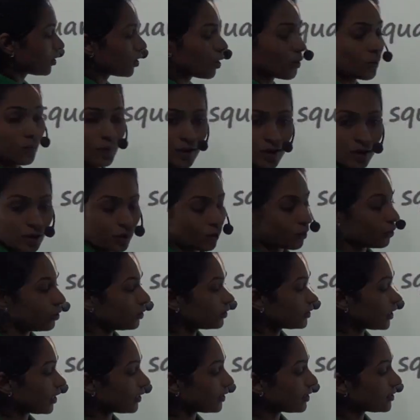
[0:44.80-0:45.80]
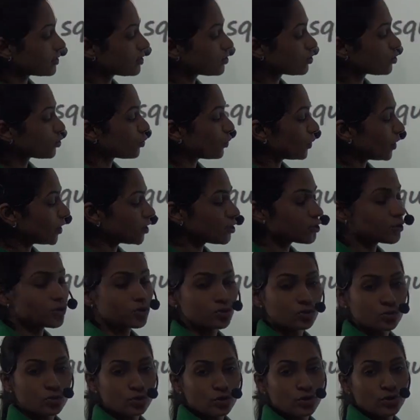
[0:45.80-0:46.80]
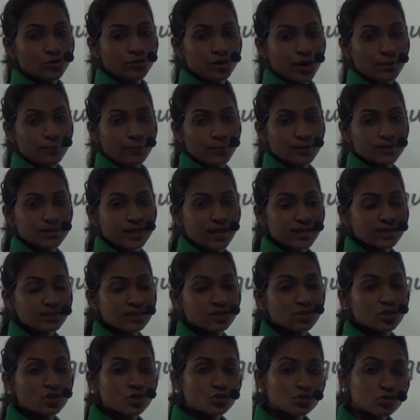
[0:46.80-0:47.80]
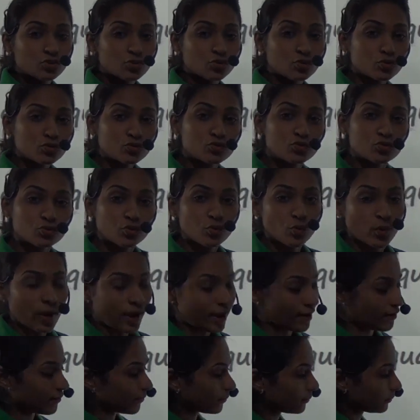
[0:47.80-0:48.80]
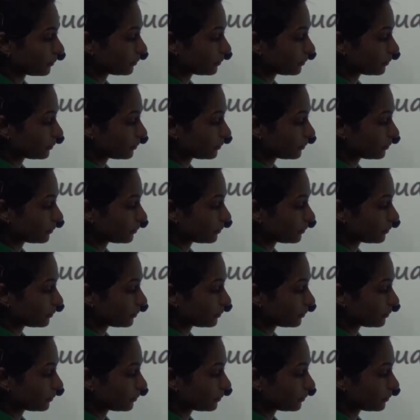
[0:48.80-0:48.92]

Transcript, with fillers: Now we know that this 2 into 2 represents 2 square.